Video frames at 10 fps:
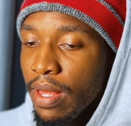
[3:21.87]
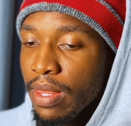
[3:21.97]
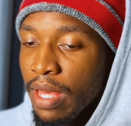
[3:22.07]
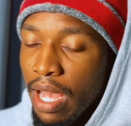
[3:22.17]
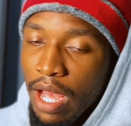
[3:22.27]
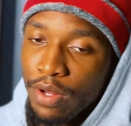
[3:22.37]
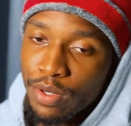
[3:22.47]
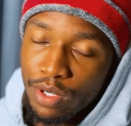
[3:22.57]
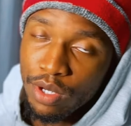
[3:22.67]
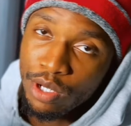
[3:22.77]
the account
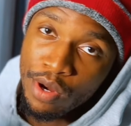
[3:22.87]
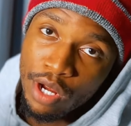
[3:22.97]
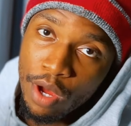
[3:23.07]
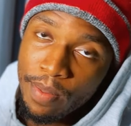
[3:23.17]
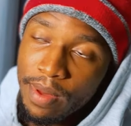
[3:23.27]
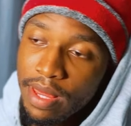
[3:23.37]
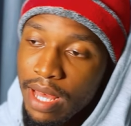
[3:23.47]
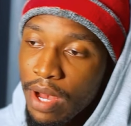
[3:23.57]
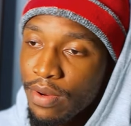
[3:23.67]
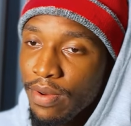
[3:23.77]
was going up,
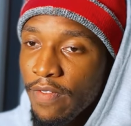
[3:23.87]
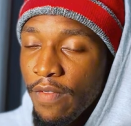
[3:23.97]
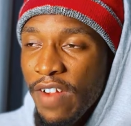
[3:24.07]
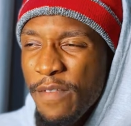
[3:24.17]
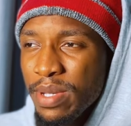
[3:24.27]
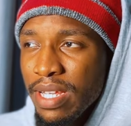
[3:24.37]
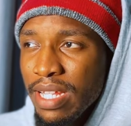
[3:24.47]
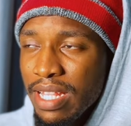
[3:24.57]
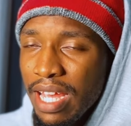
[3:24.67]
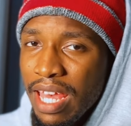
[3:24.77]
down from 5%. I
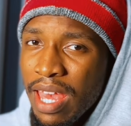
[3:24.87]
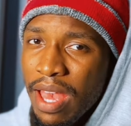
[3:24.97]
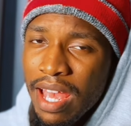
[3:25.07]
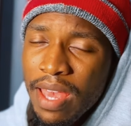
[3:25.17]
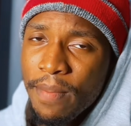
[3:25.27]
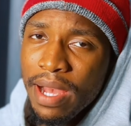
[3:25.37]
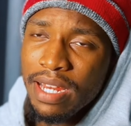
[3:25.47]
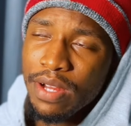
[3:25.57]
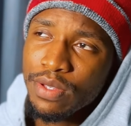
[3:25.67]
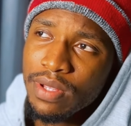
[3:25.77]
think I came back
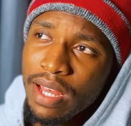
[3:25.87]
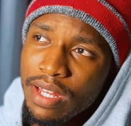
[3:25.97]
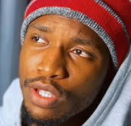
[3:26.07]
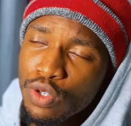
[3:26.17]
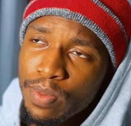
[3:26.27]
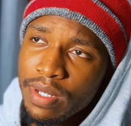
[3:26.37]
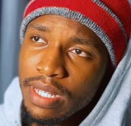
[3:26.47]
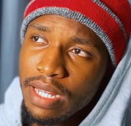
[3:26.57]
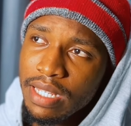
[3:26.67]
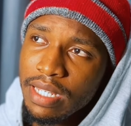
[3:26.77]
down to like
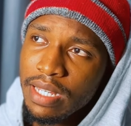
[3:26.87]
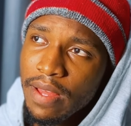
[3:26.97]
2%,